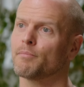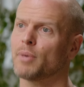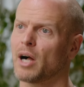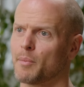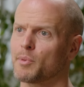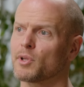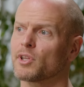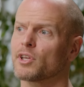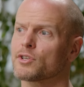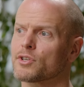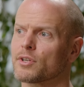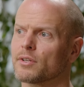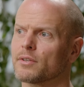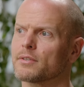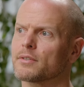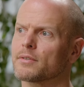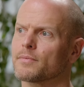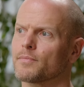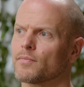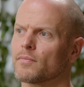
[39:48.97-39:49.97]

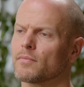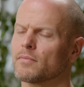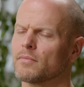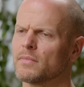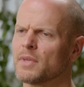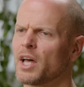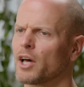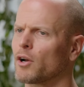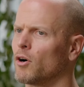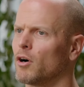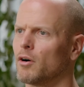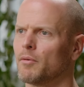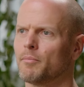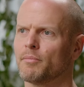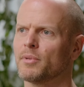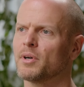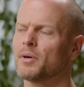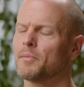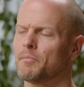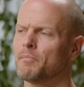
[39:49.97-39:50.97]
populations. Sure. Not all,
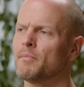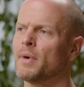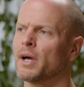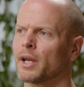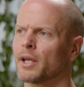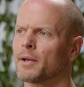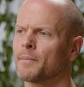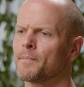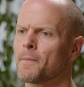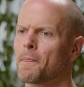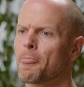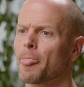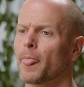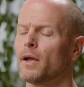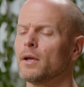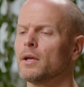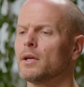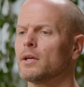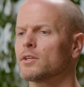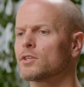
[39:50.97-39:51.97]
but many.
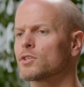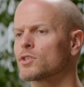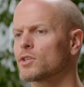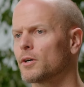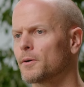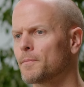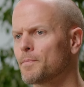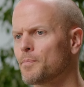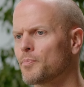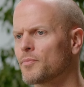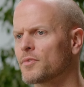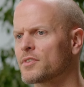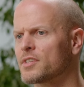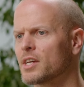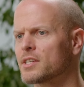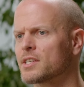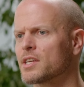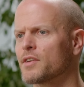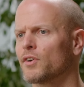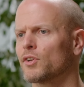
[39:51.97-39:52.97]
So,
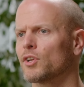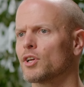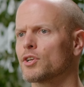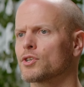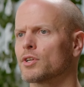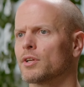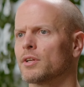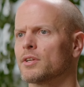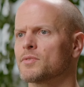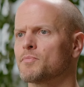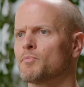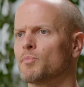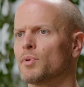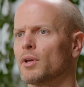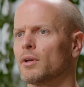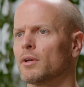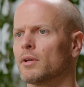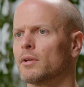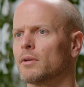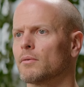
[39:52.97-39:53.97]
Saisei Foundation has
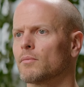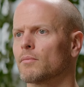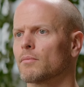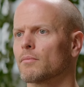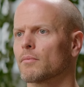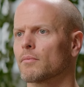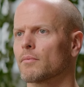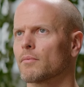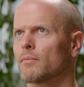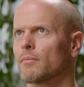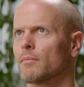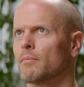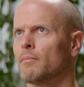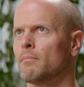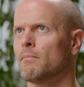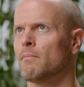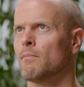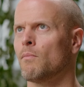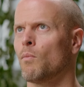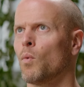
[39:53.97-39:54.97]
been
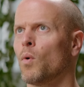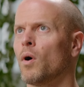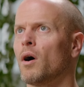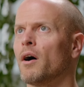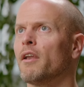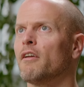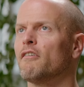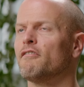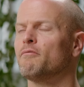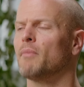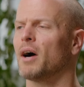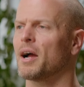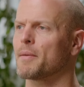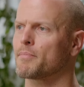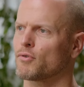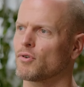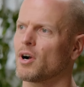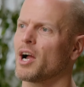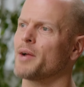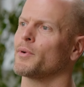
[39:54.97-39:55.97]
one of my
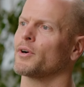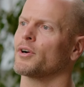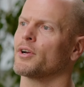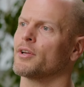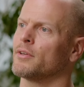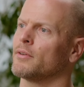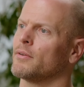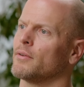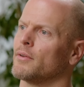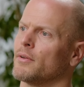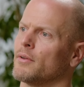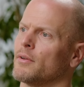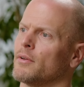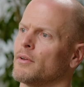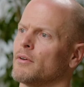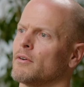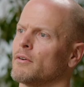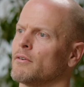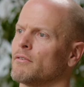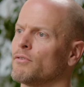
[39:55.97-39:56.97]
primary
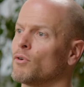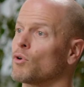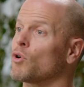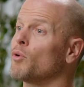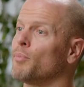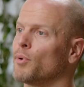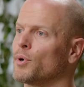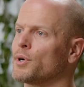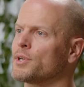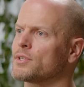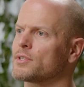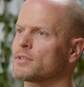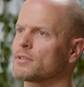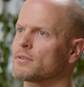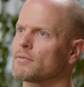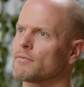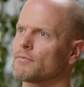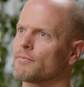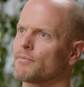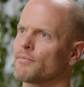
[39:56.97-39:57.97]
focal
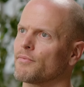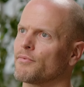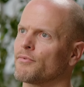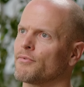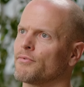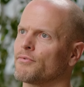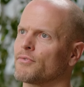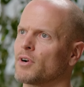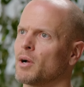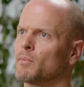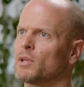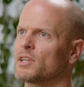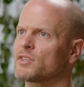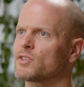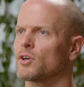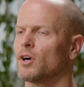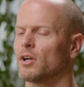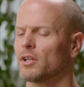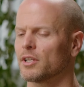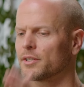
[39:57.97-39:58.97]
points nice. from,
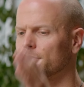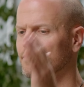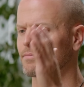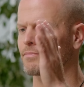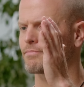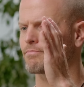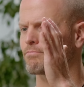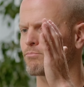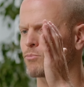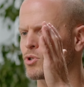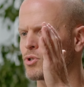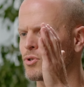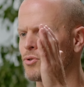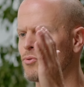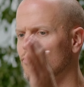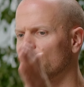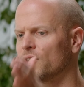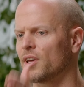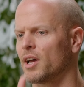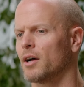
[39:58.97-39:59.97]
let's call it,
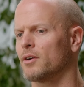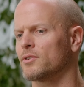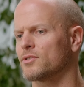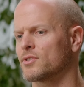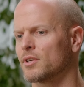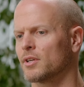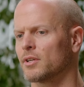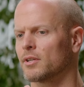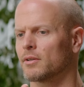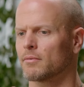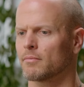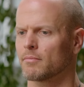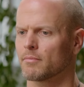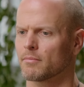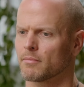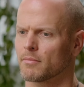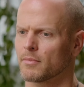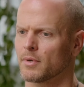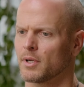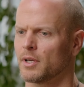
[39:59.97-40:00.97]

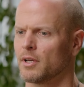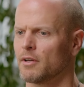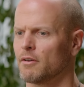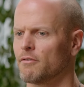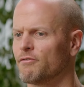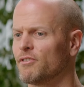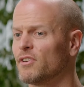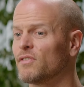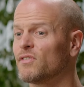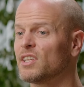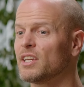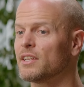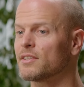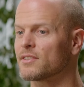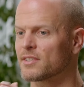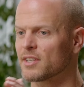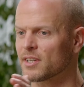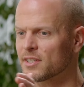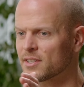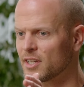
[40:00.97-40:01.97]

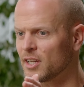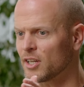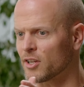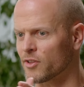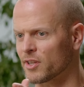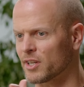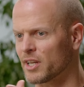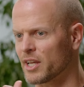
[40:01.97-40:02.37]
2015, 16 in